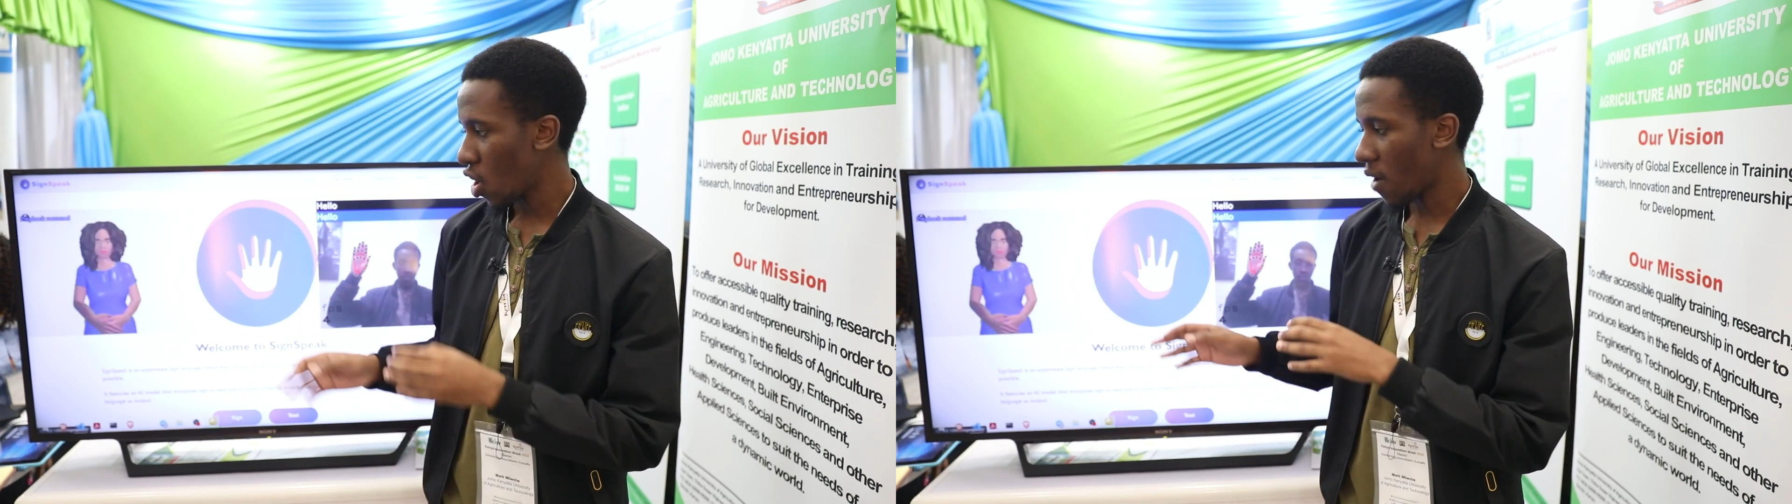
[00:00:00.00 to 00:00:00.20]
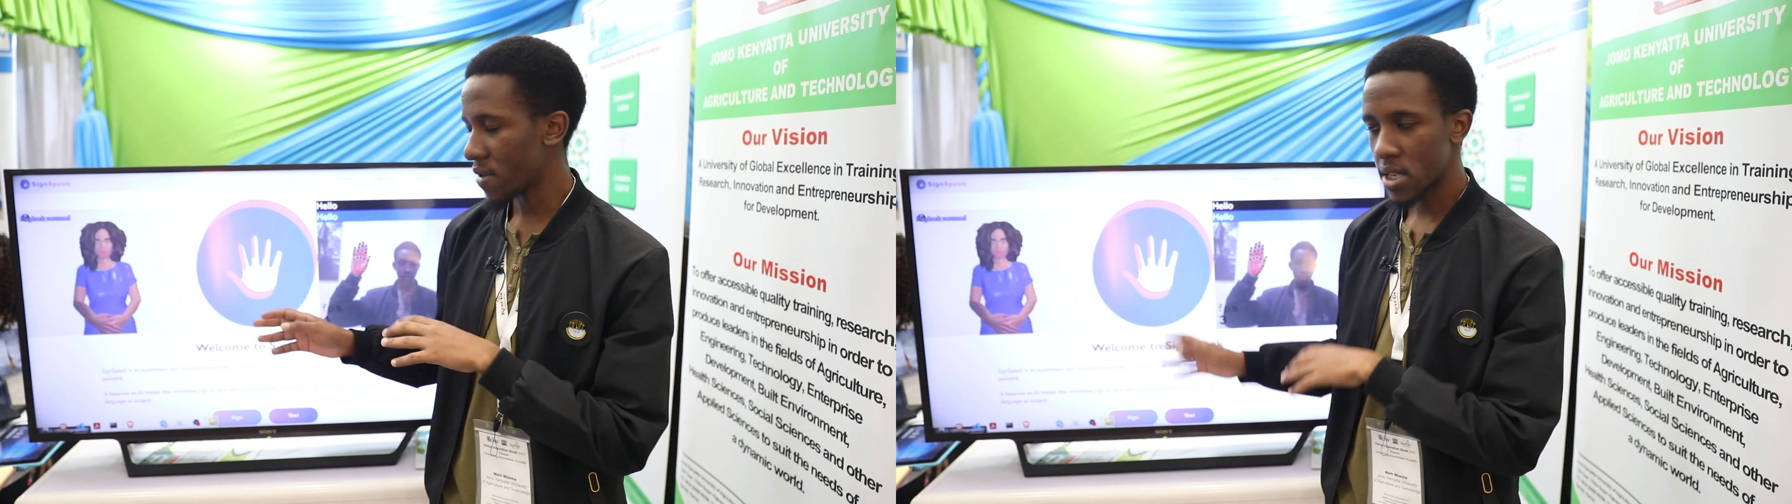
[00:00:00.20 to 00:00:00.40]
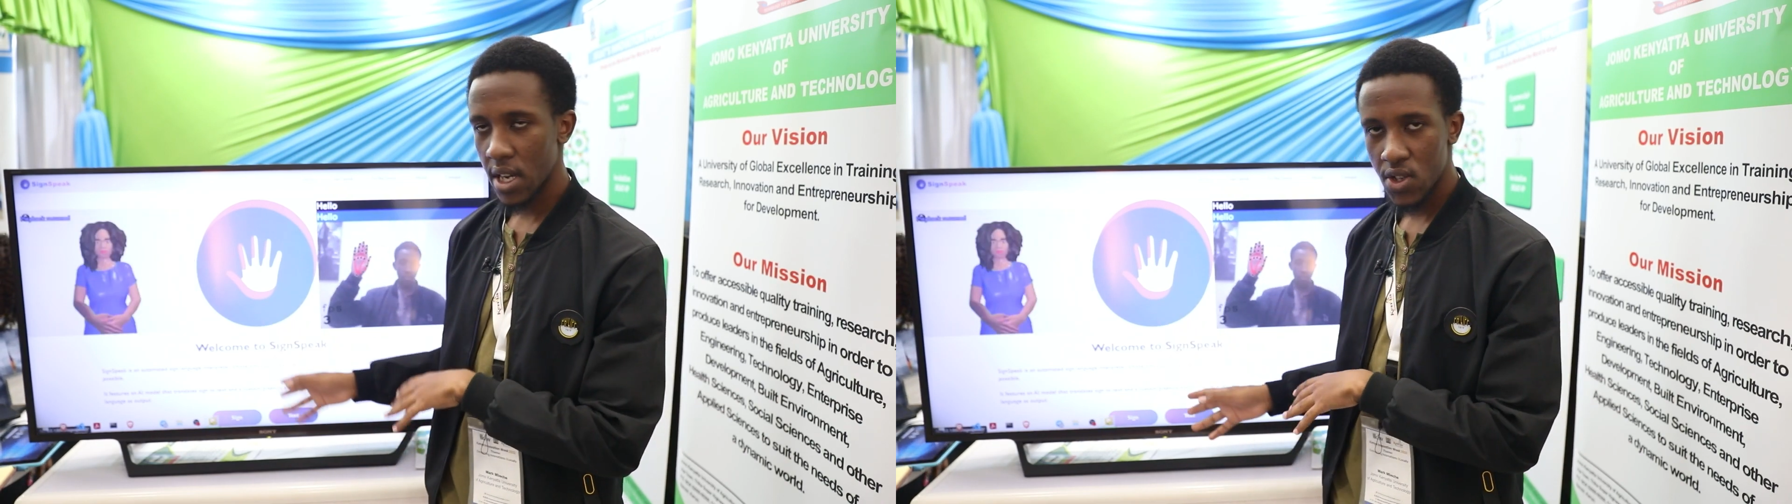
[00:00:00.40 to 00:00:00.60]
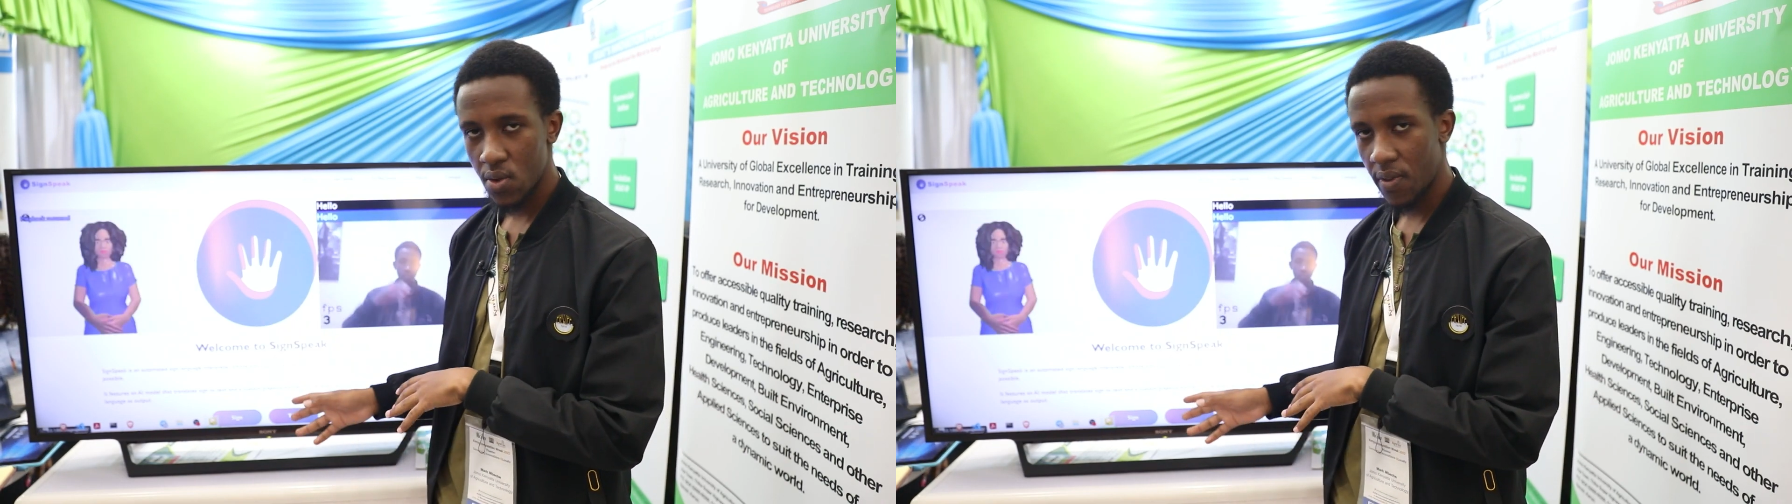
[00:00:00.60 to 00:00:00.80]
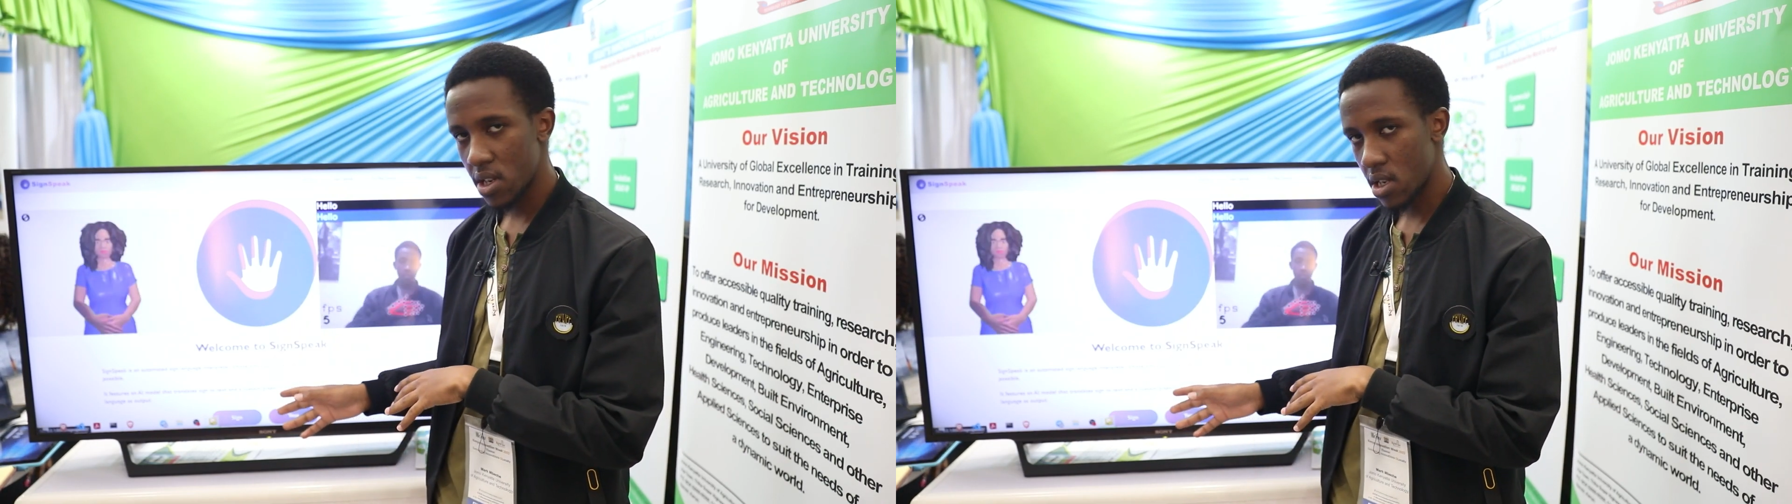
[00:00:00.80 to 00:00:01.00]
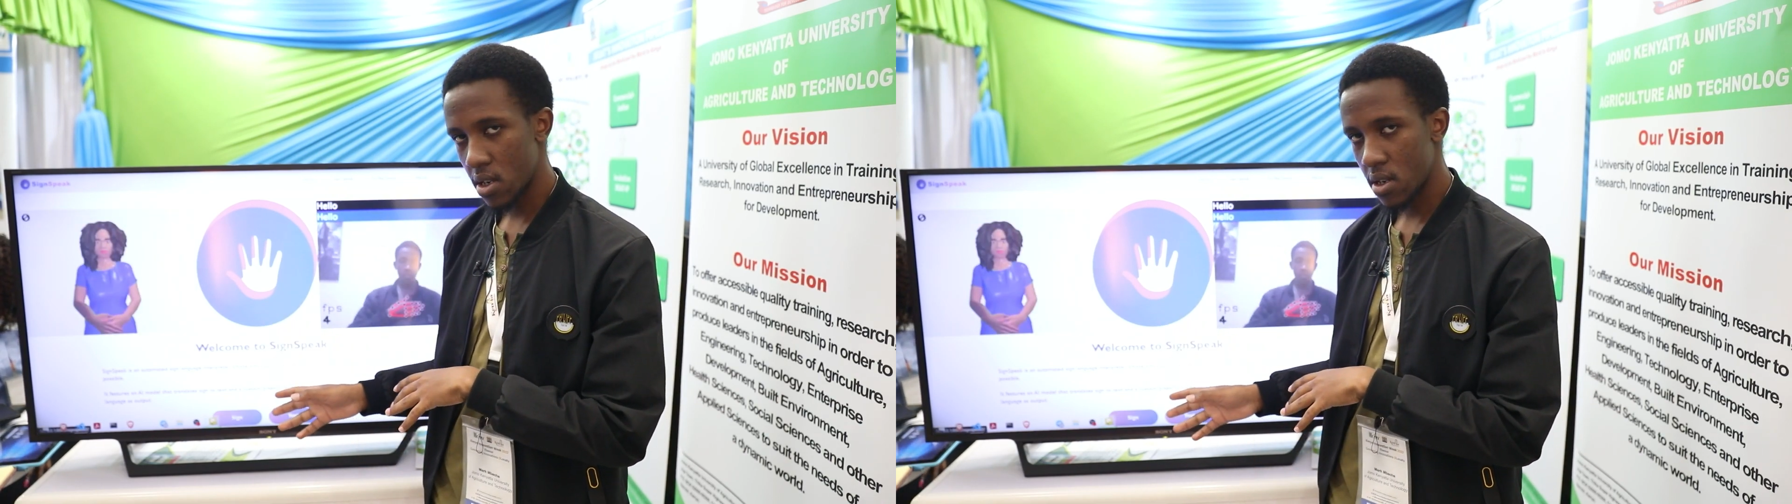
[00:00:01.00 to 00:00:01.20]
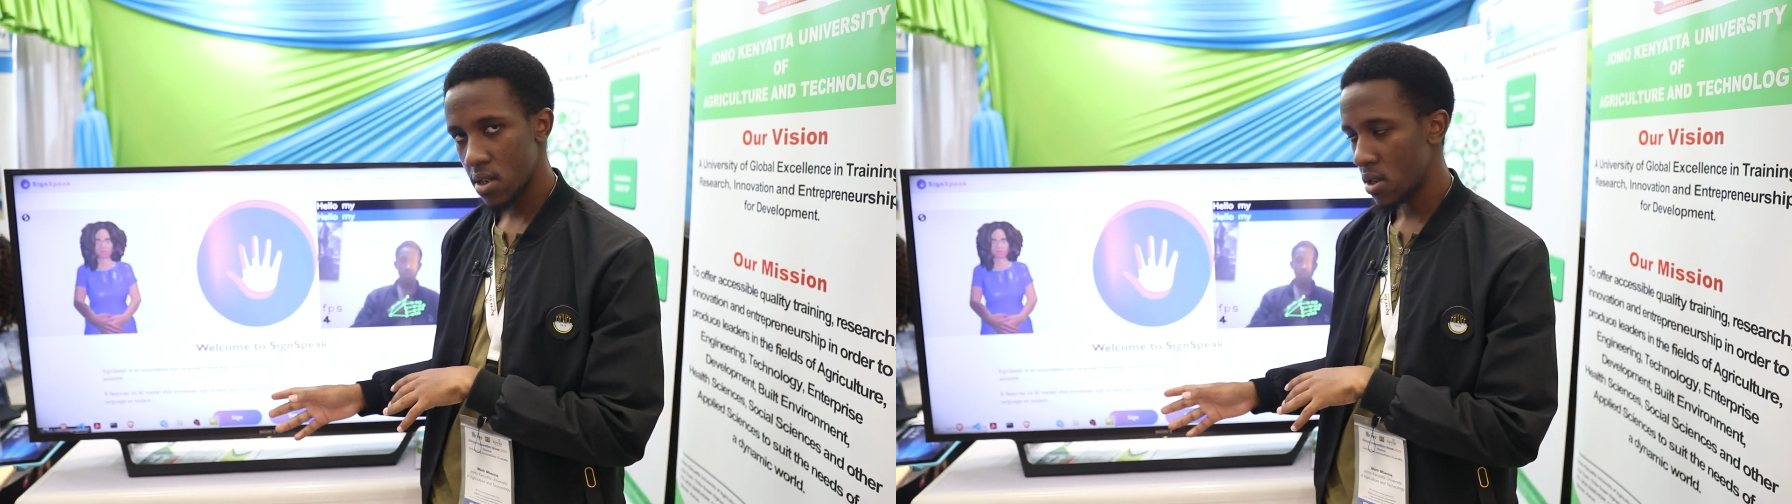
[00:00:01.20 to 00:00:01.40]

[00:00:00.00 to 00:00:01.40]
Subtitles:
of the text you've entered.